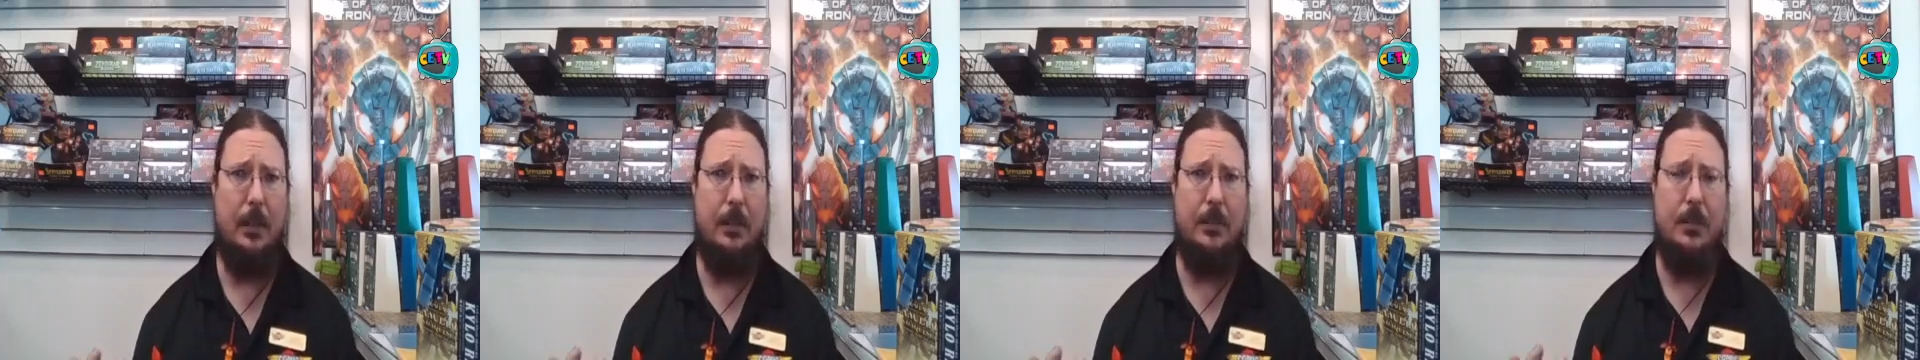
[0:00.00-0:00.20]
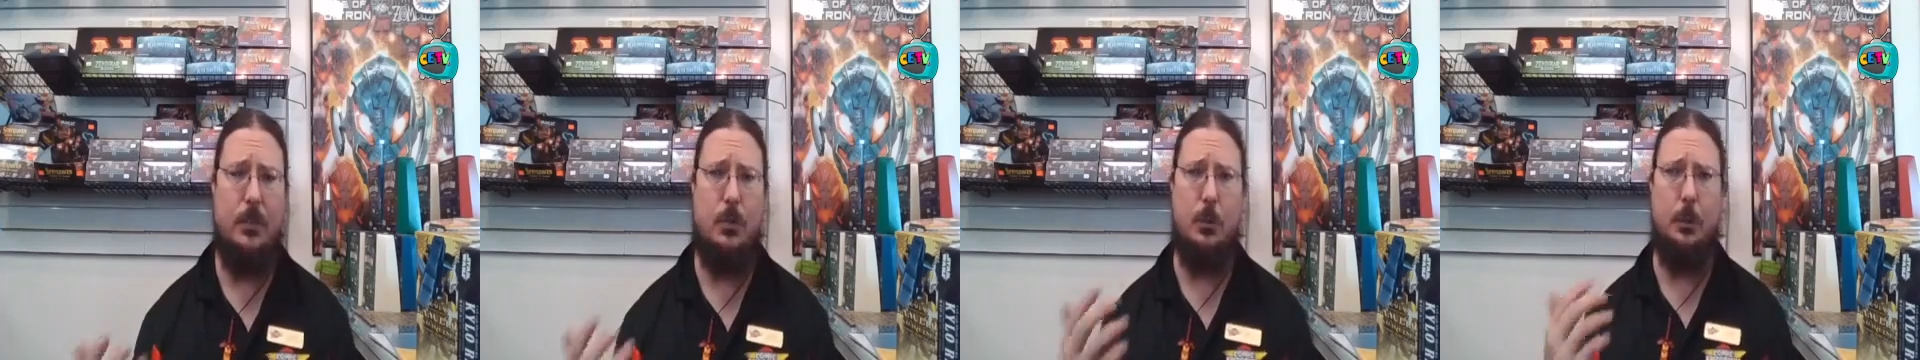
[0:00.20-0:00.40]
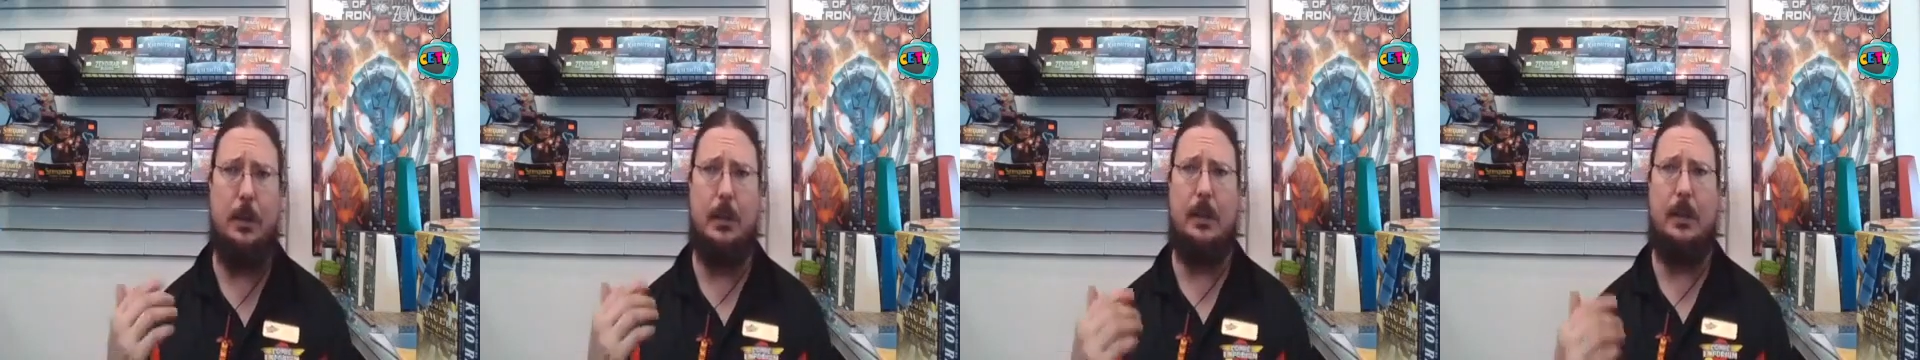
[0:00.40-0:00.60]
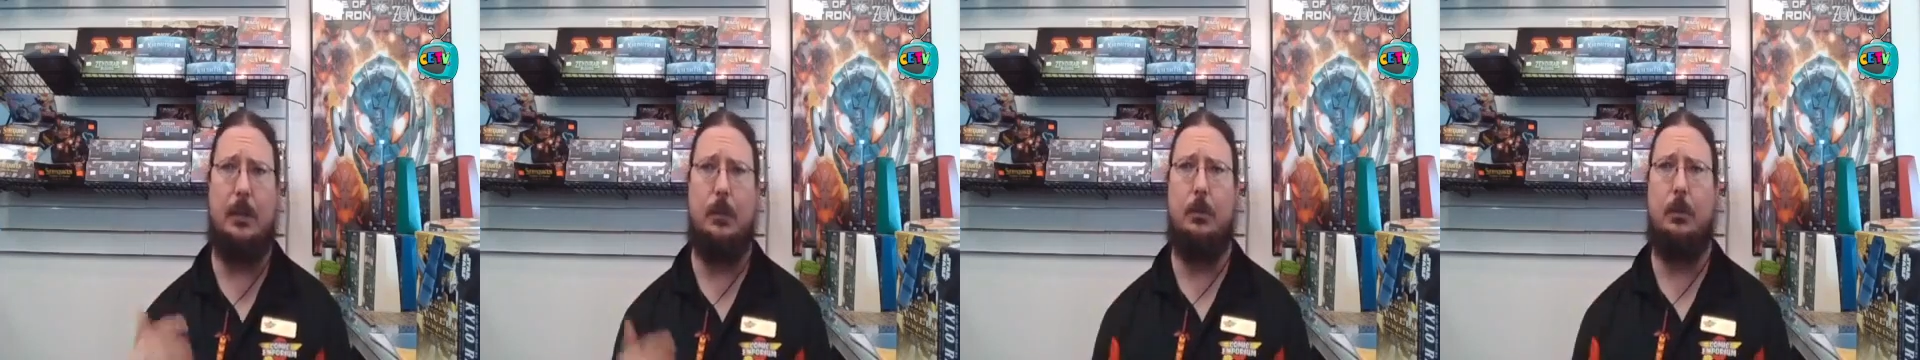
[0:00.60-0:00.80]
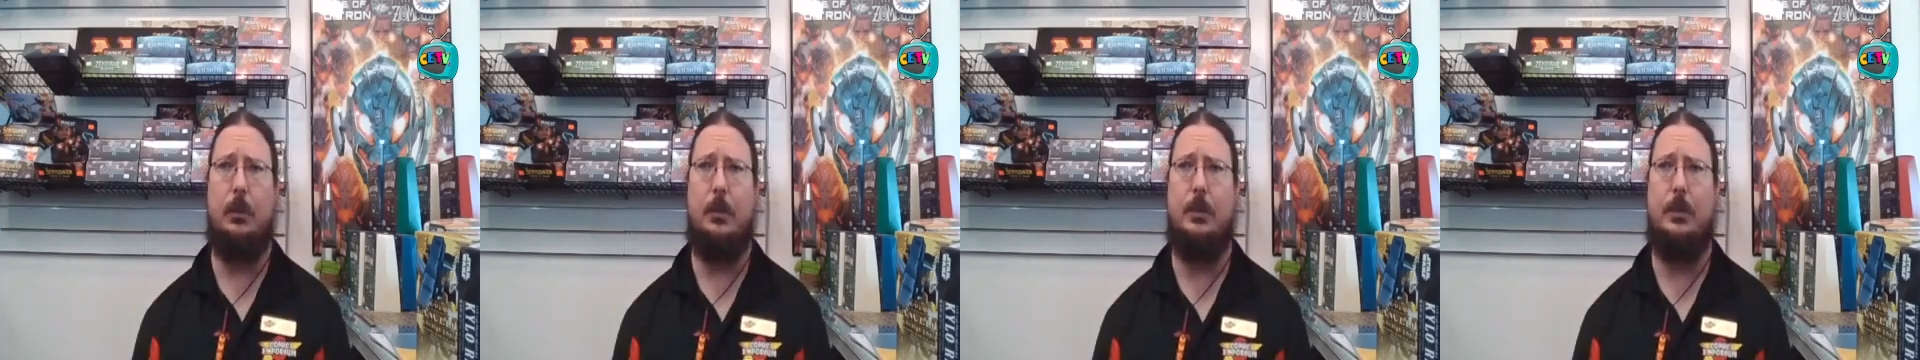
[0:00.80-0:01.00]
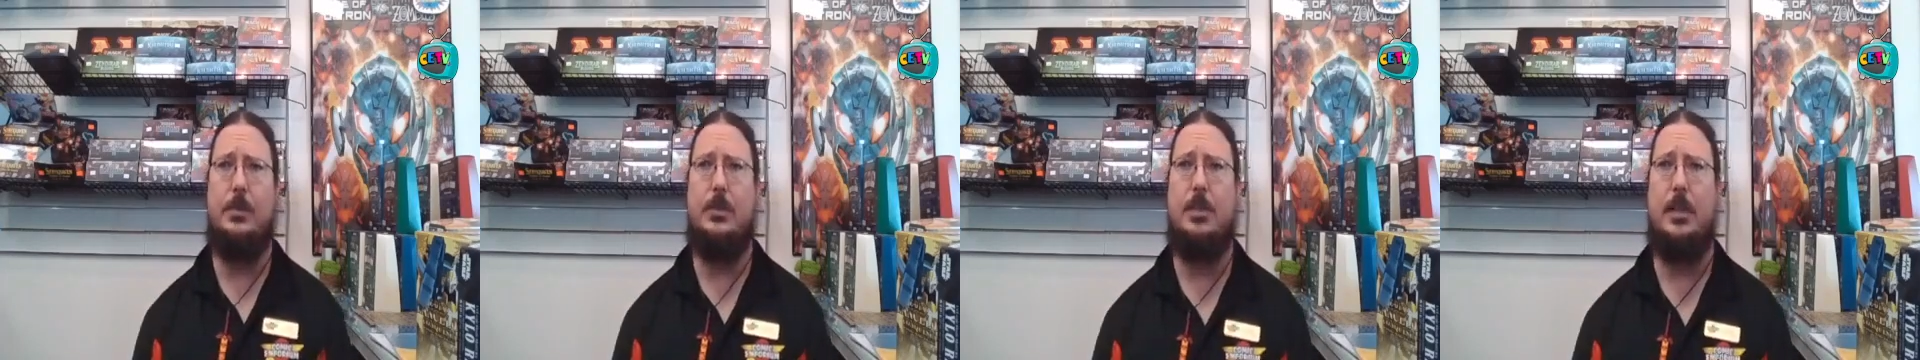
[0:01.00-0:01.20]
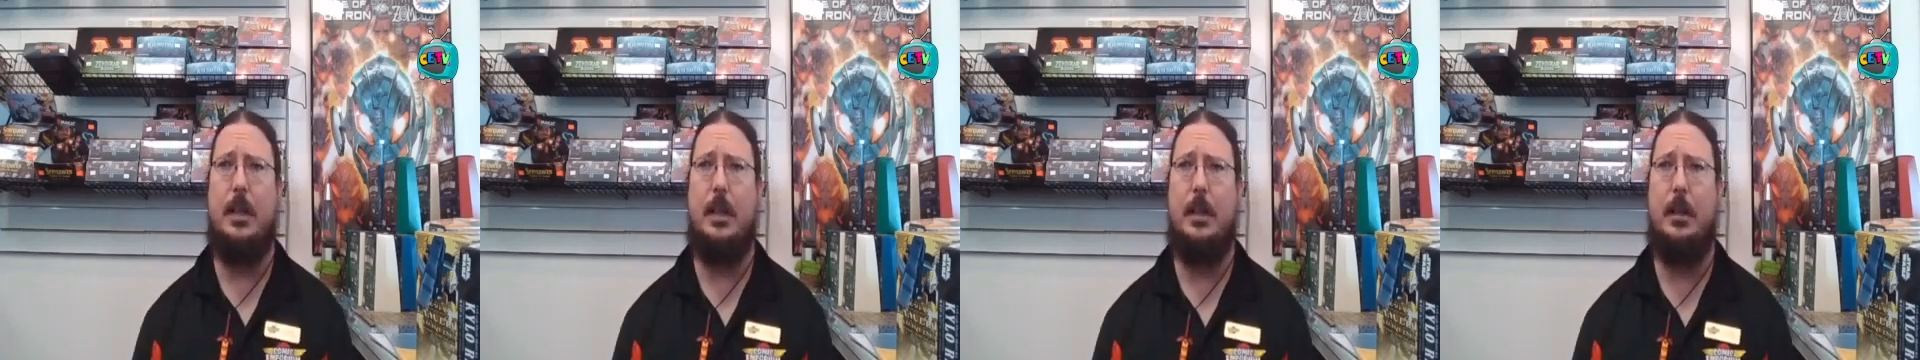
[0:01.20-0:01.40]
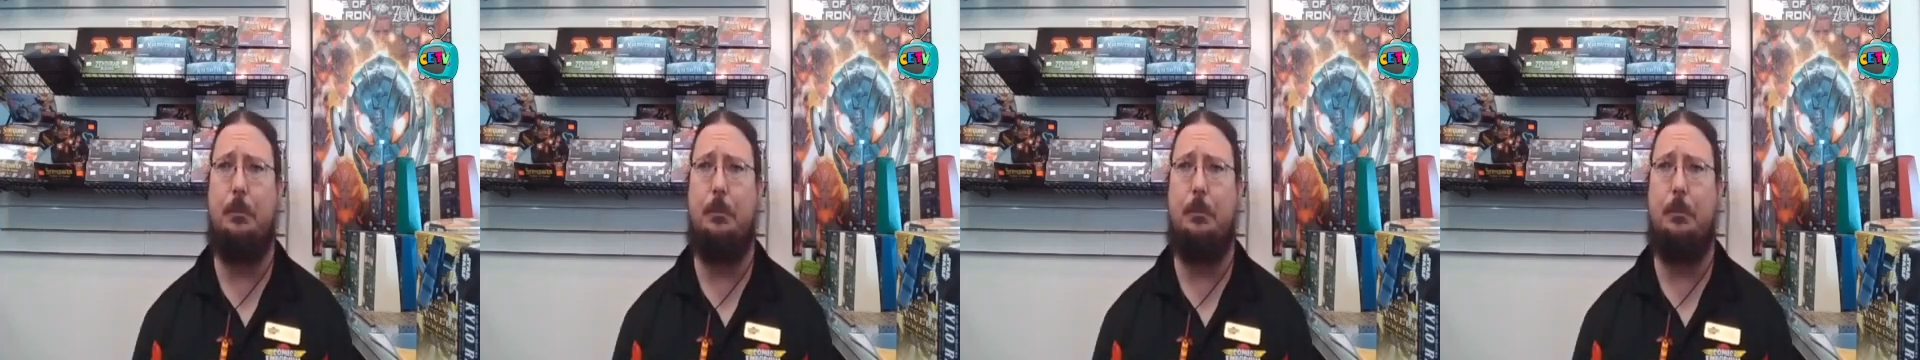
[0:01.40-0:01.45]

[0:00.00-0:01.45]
this week it was.